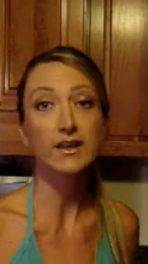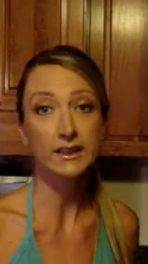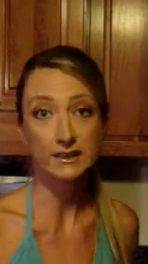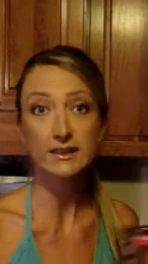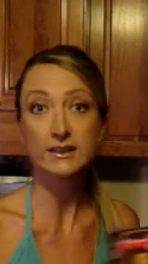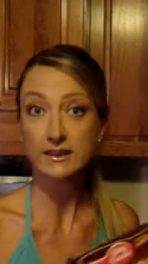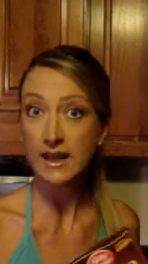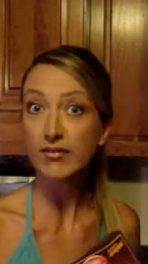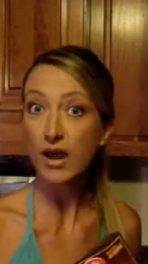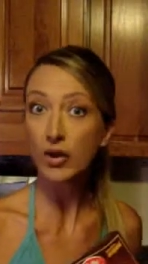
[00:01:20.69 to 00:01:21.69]
And
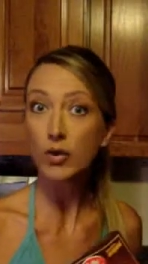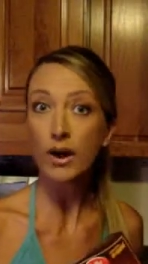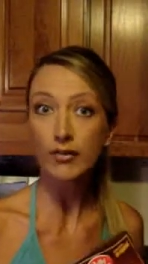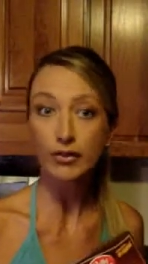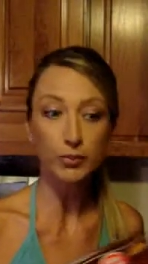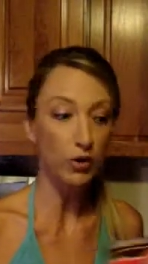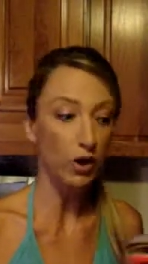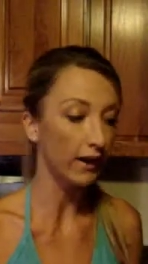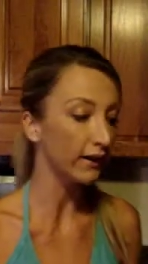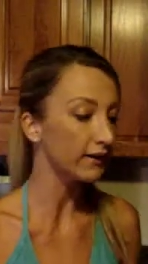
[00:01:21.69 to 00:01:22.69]
they've got quite a few
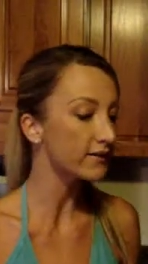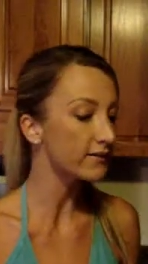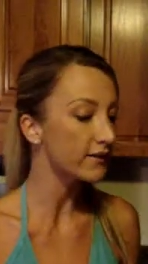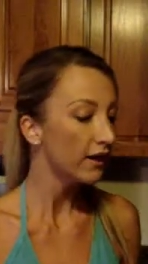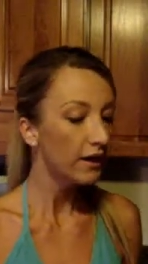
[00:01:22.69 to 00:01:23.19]
products.